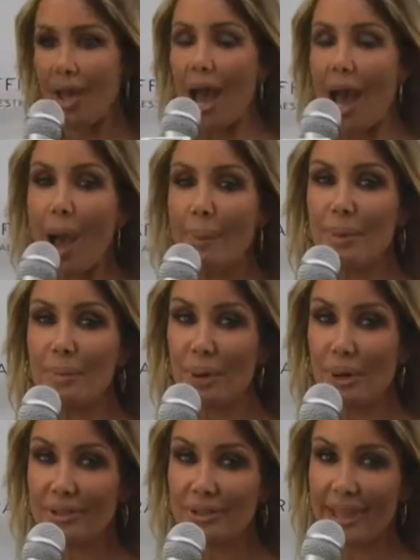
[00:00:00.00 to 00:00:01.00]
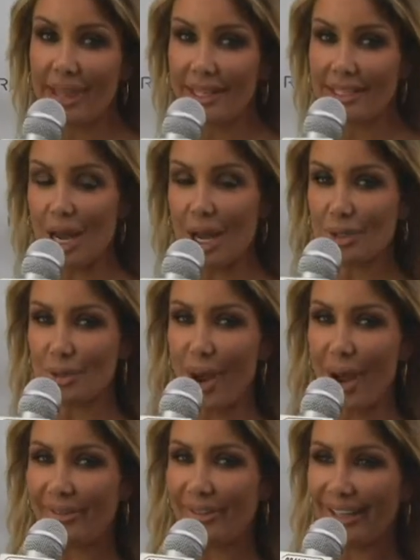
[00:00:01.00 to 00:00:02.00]
Happy birthday, Dr.
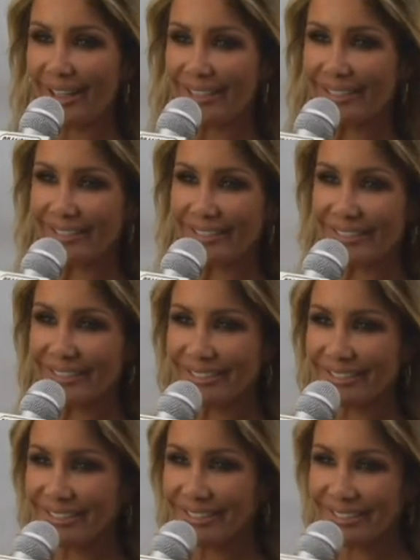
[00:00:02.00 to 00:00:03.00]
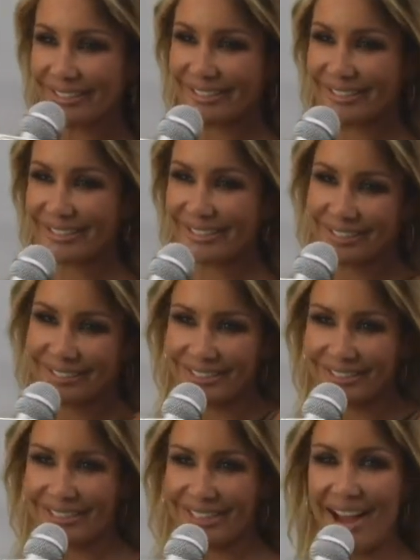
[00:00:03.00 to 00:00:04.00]
Rafi.
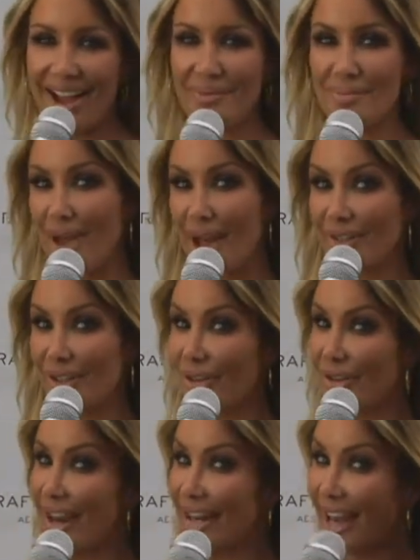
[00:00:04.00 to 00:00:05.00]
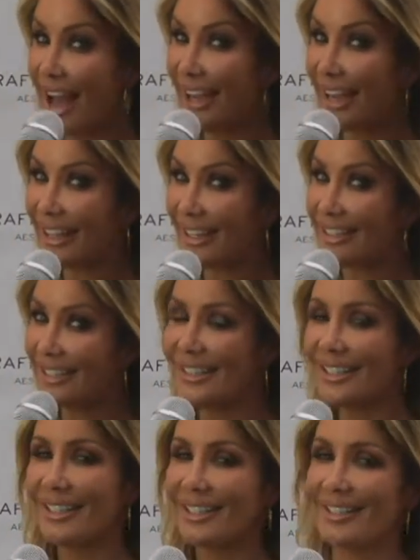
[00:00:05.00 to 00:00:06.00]
Mm-hmm. Hope you have a great night.
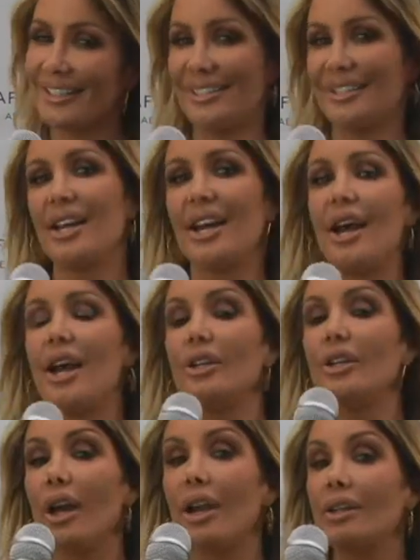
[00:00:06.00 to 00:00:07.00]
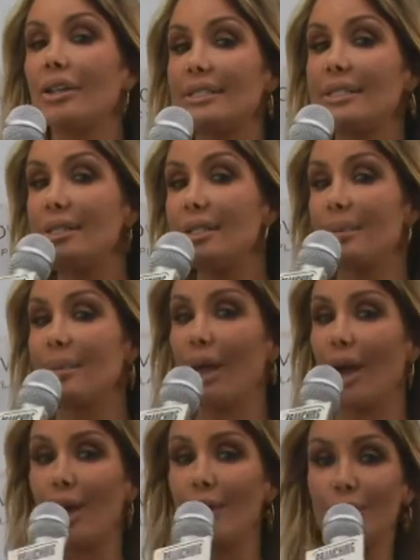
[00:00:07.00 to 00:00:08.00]
You got to listen to
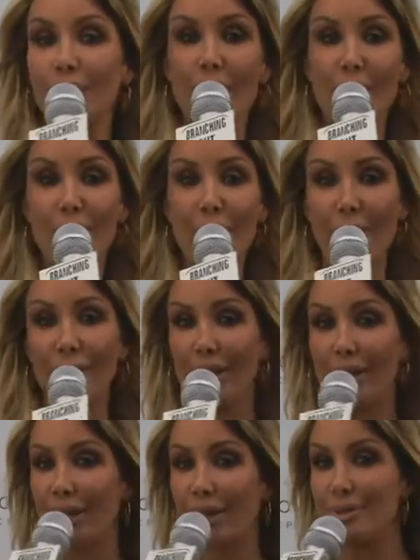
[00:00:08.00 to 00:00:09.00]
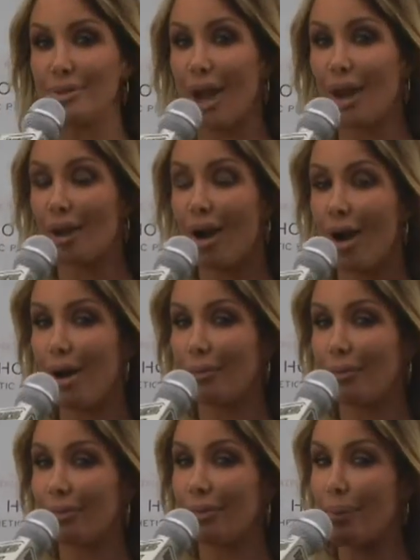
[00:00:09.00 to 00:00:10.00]
me on
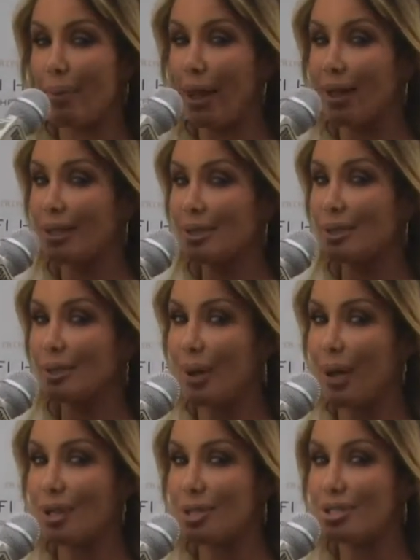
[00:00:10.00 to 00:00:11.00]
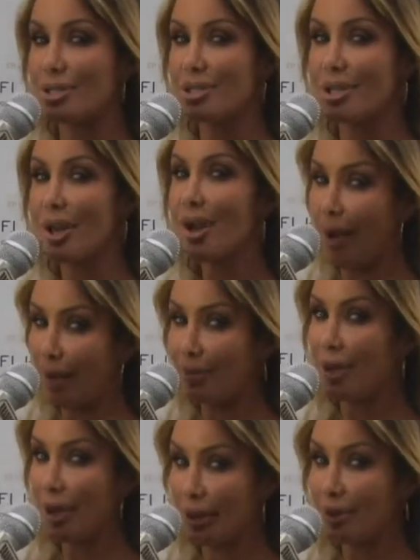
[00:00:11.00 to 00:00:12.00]
PlayboyRadio.com, The Panic Switch. I'm
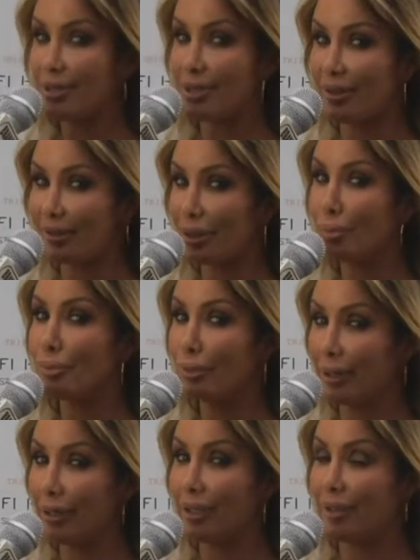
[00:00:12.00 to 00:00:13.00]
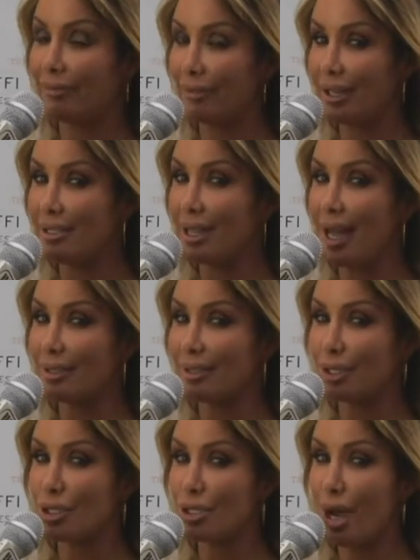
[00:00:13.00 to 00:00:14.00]
the host of a really
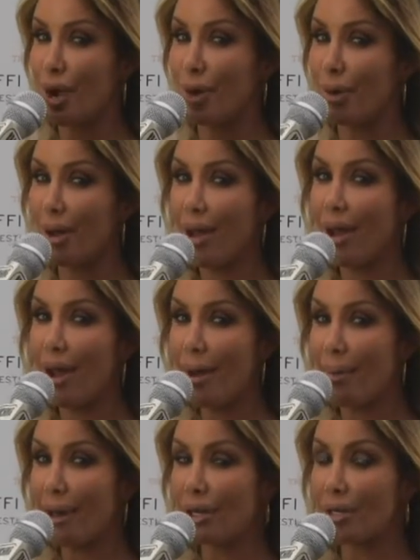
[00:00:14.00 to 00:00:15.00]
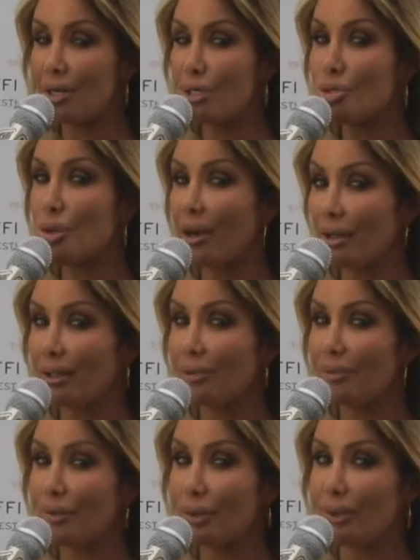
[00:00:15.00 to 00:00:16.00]
fantastic show about an
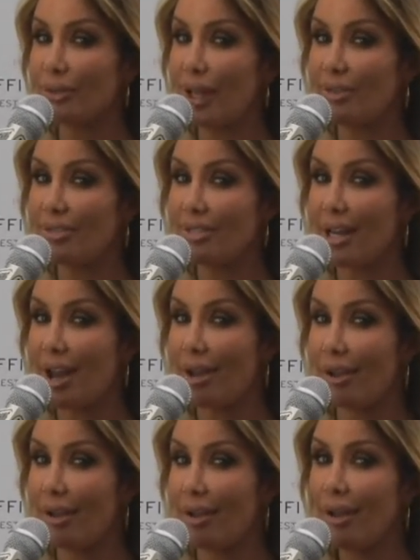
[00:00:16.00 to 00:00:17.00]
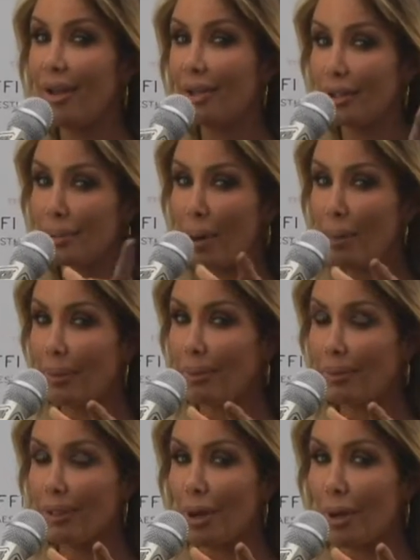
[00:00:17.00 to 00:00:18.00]
adrenaline fueled lifestyle. You
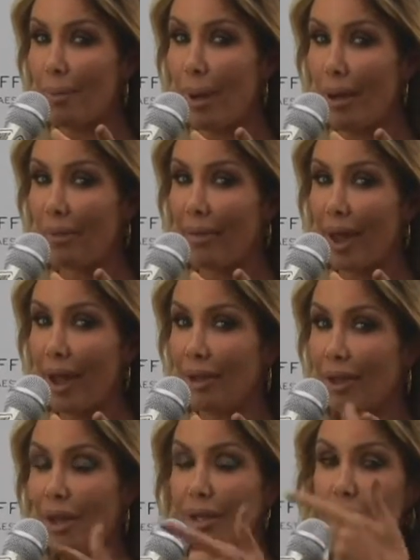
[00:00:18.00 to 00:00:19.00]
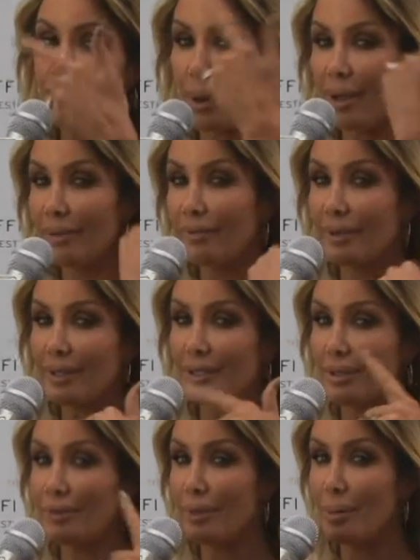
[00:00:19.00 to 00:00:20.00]
probably know about that. You probably
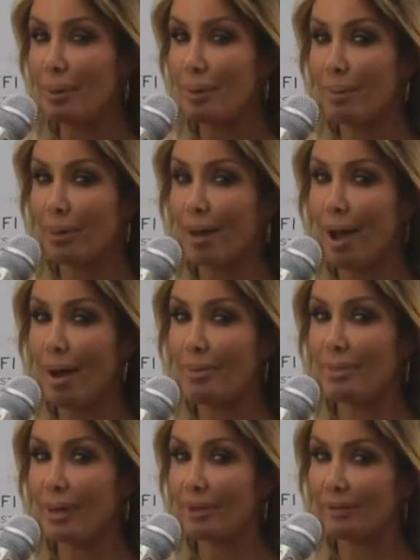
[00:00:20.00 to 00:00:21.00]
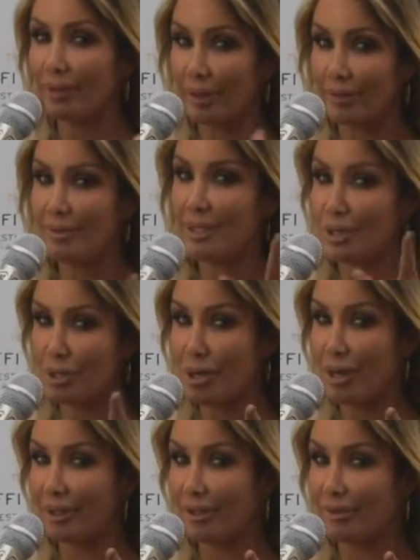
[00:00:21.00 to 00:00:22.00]
fixed a few people up that have lived an
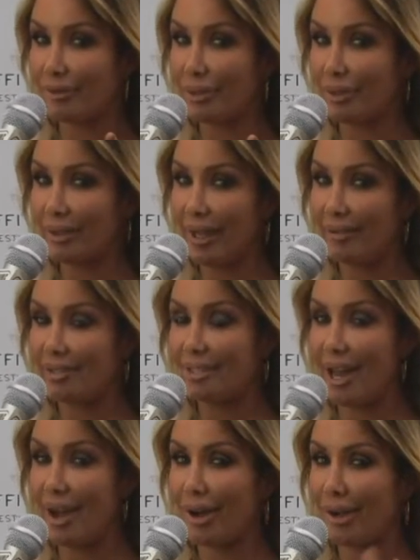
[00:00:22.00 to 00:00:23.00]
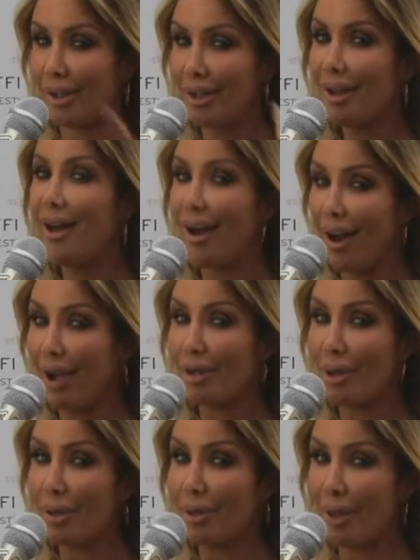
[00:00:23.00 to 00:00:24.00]
adrenaline fueled lifestyle. I
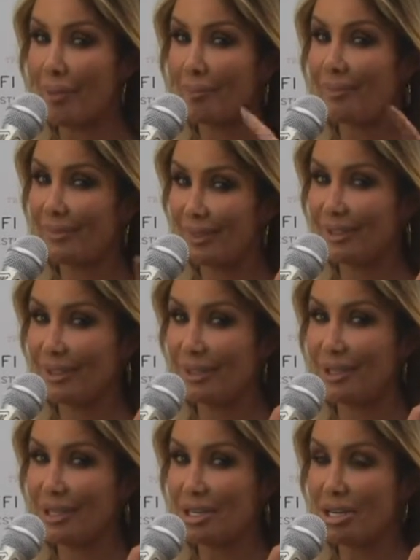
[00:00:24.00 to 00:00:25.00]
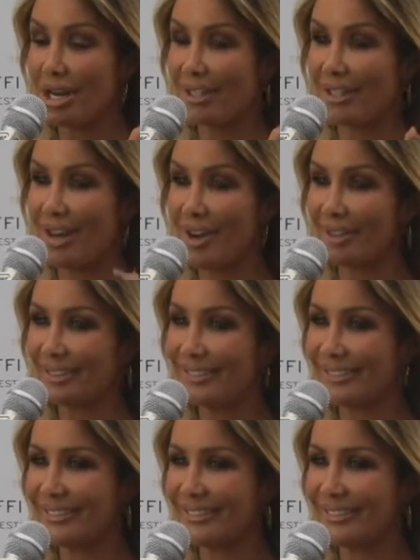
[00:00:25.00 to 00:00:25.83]
know them. You need to check it out.